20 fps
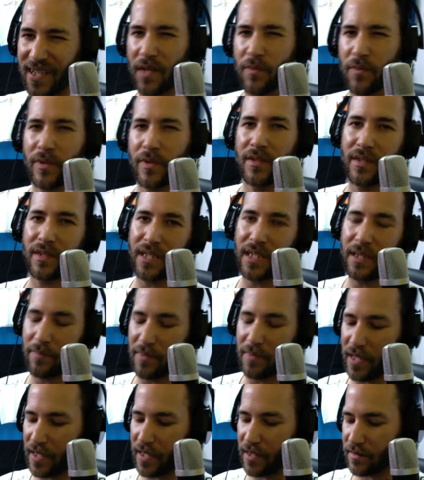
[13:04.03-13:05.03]
of wanted to keep
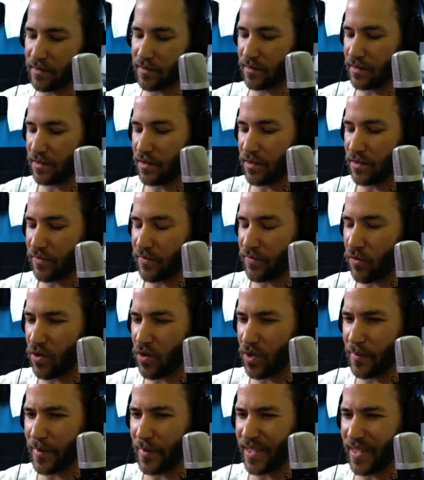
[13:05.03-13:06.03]
things
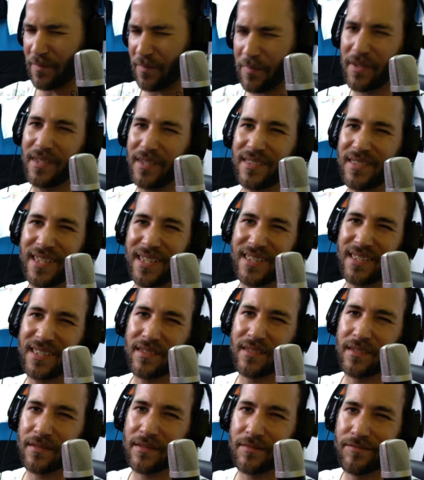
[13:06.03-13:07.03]
uniform, and, and plus I
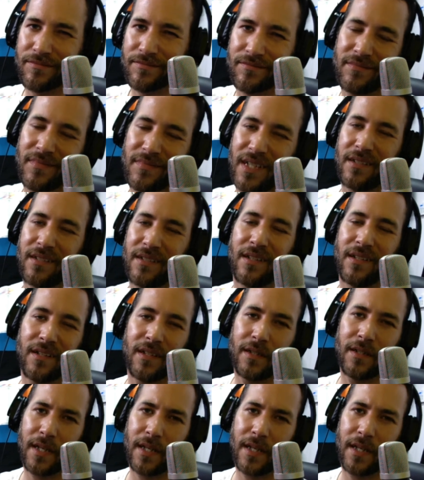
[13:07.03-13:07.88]
just I don't know.